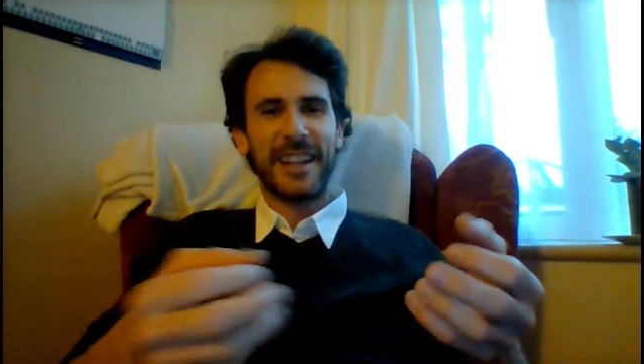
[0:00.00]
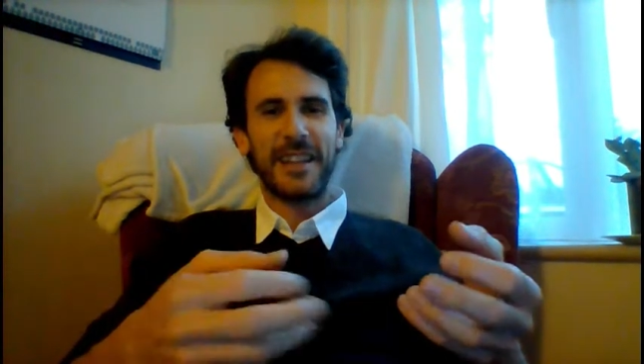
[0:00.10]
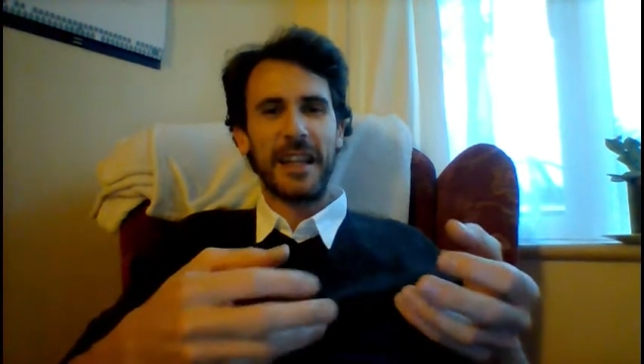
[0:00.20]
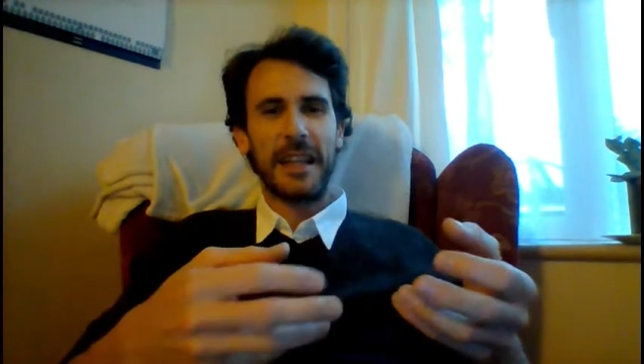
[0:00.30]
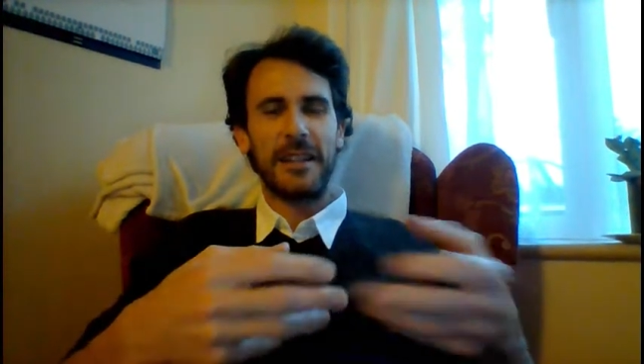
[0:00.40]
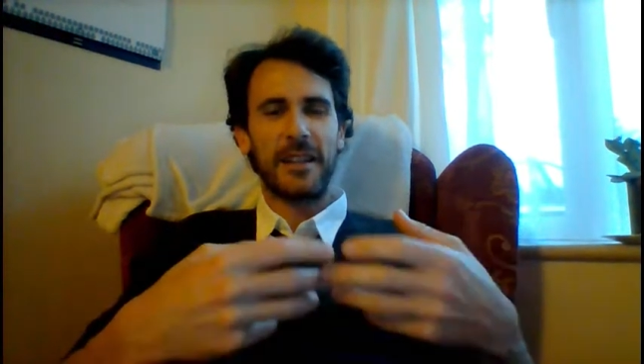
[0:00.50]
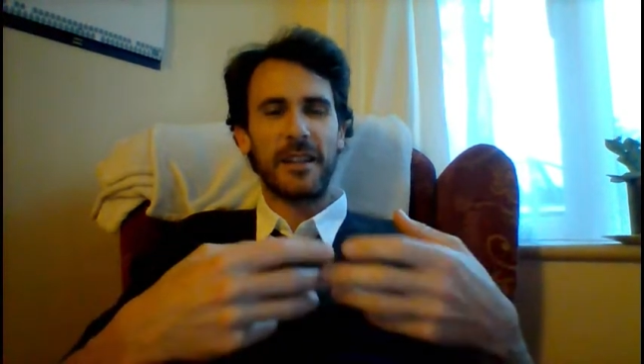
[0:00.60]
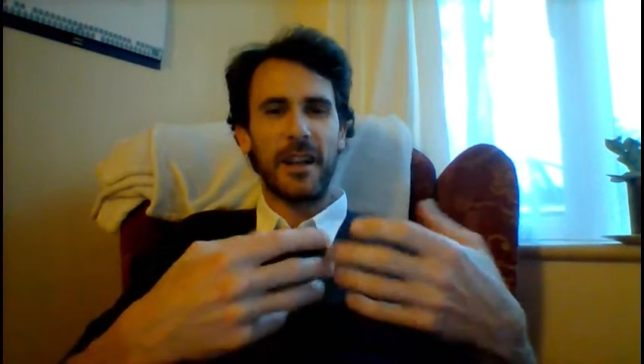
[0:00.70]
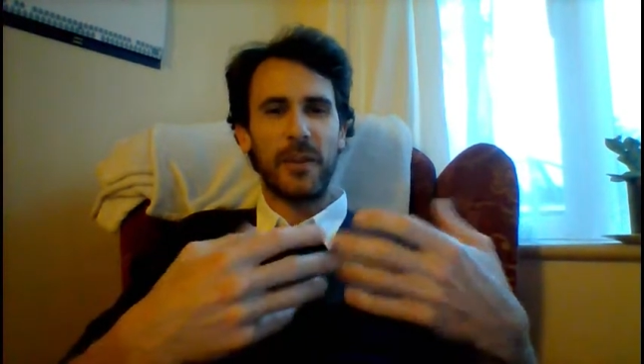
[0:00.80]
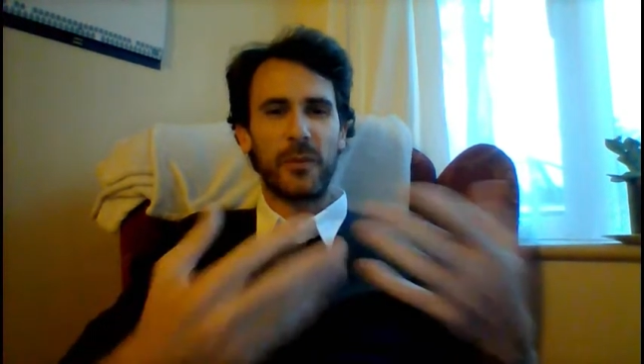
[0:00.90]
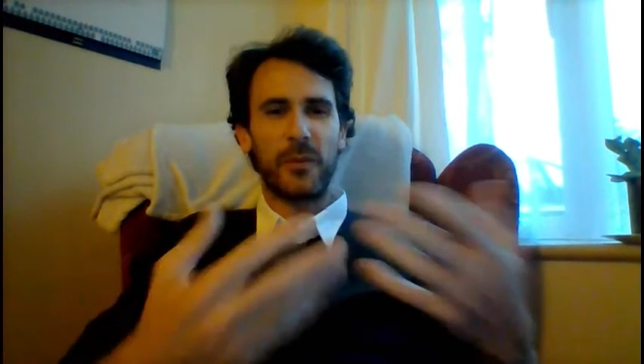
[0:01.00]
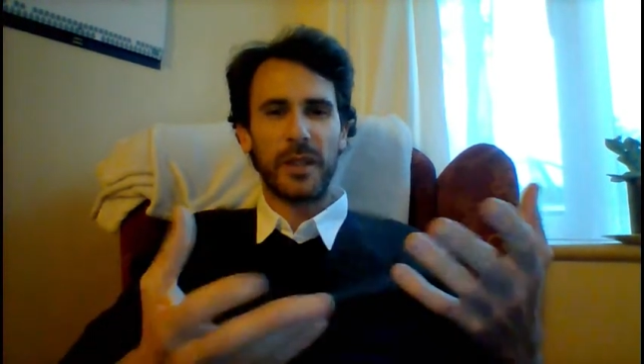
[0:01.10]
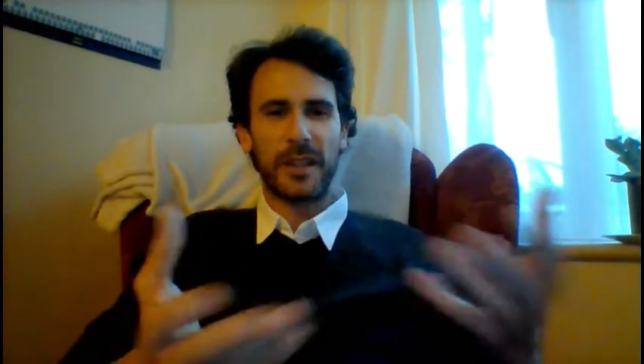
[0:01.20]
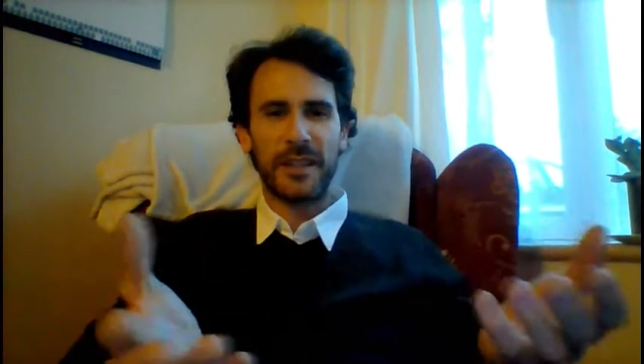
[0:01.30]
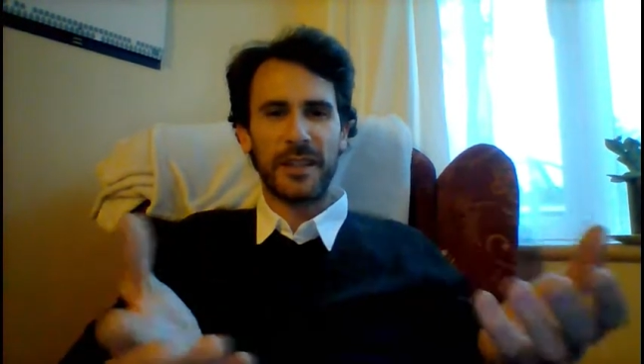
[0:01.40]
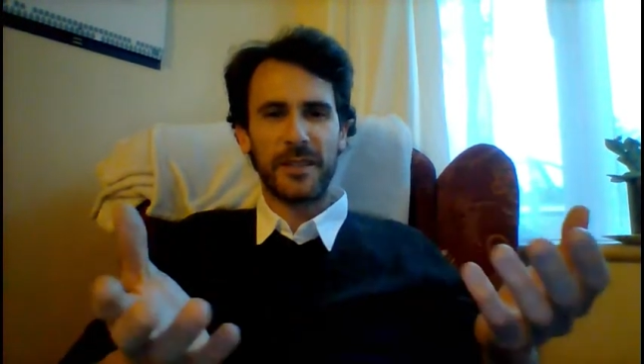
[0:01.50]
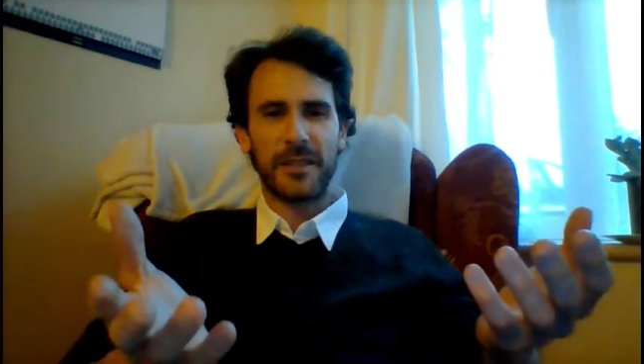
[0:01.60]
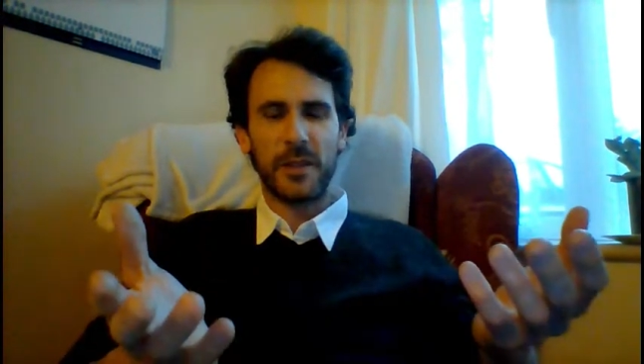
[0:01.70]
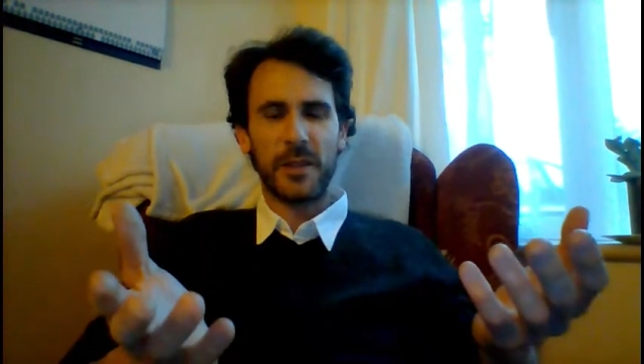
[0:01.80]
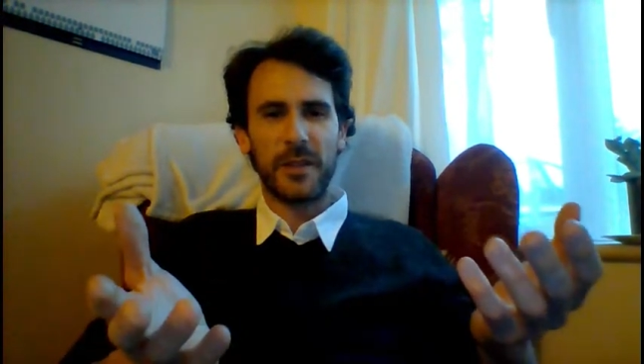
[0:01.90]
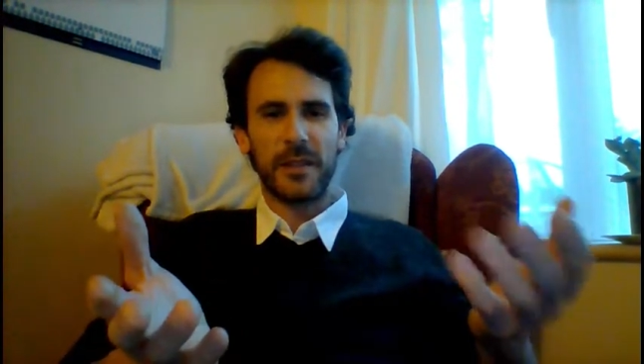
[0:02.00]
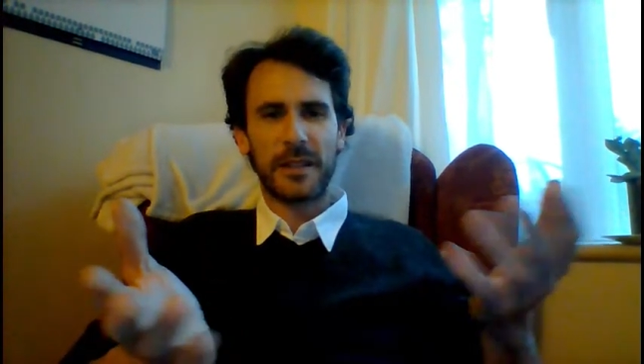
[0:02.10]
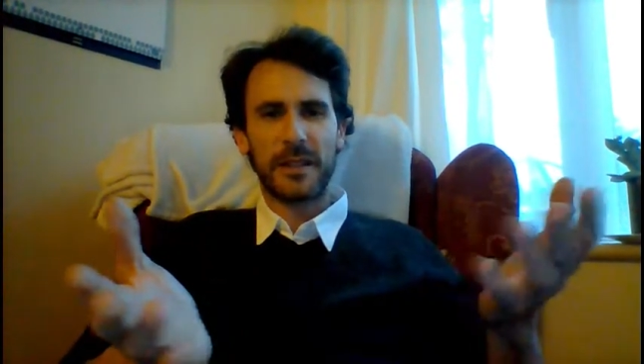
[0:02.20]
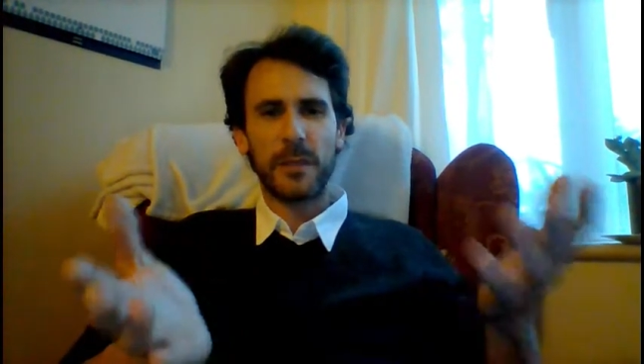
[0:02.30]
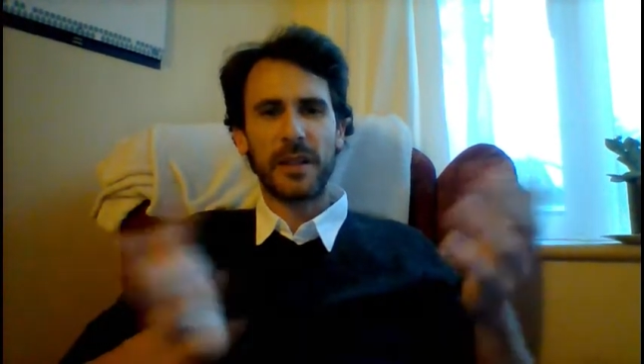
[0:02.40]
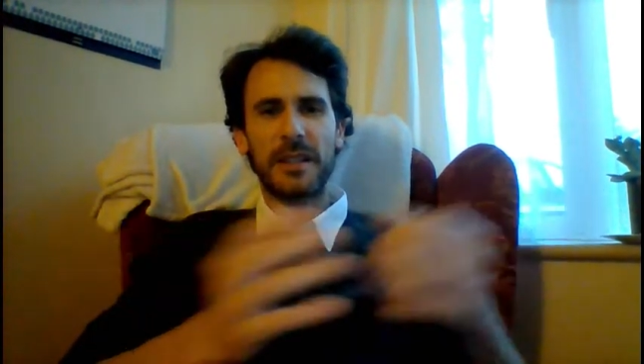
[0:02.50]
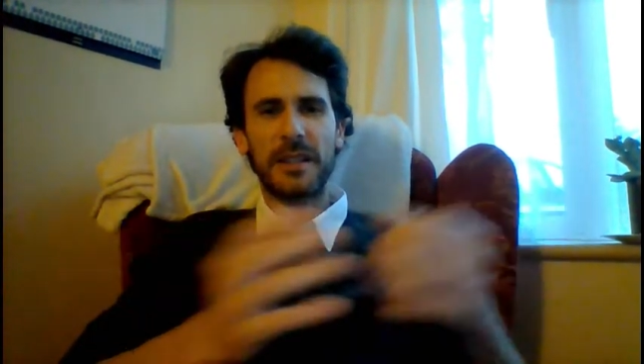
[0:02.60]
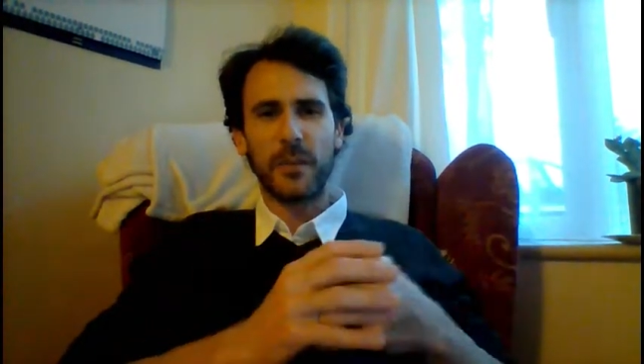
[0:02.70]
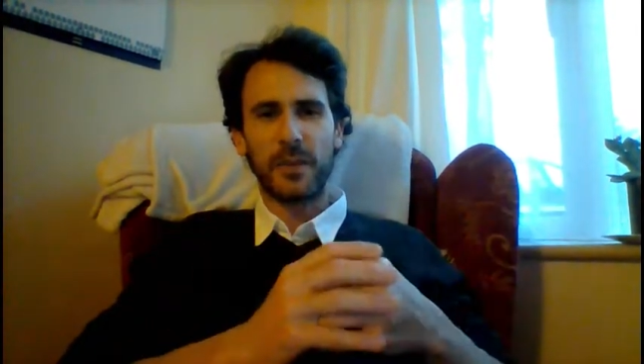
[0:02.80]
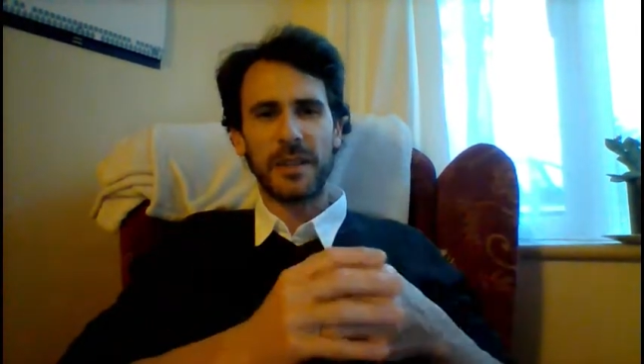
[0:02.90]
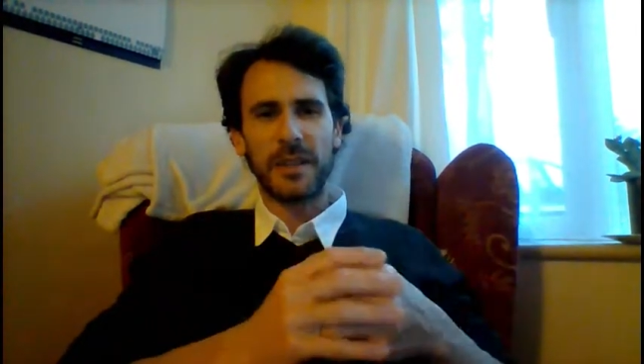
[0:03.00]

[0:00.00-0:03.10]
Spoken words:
then one can do a simple example.